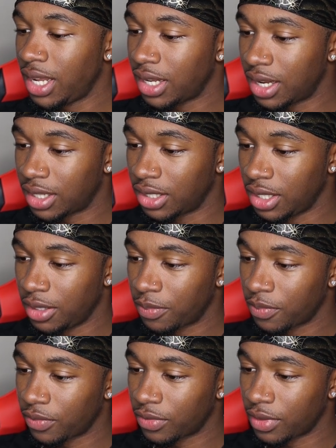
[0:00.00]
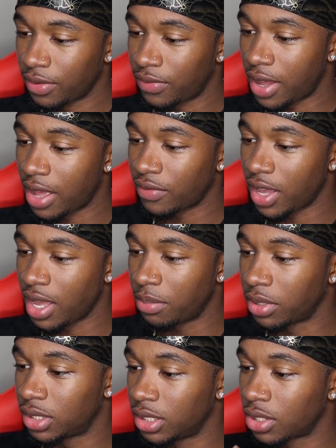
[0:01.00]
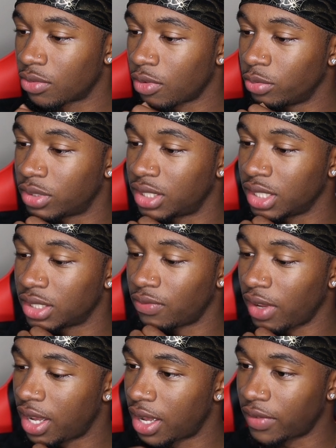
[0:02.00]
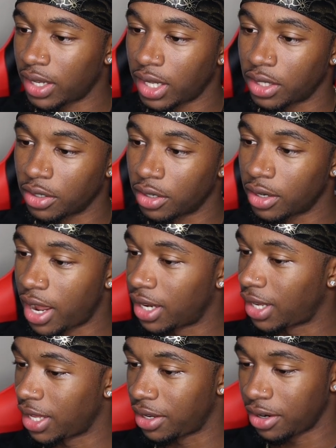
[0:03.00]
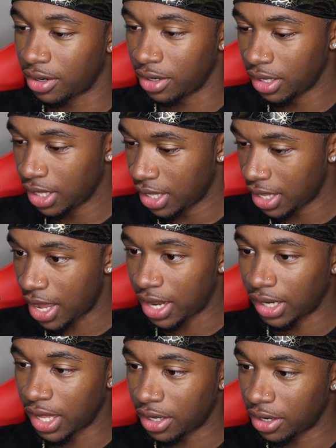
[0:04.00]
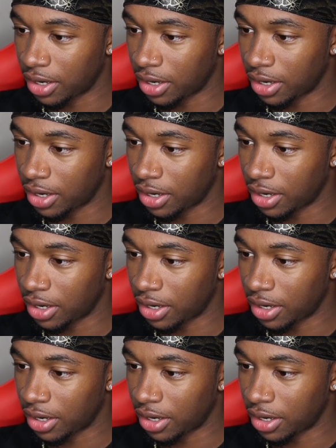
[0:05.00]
not ugly. five eight, but this throat six five. I like her. I like her. I like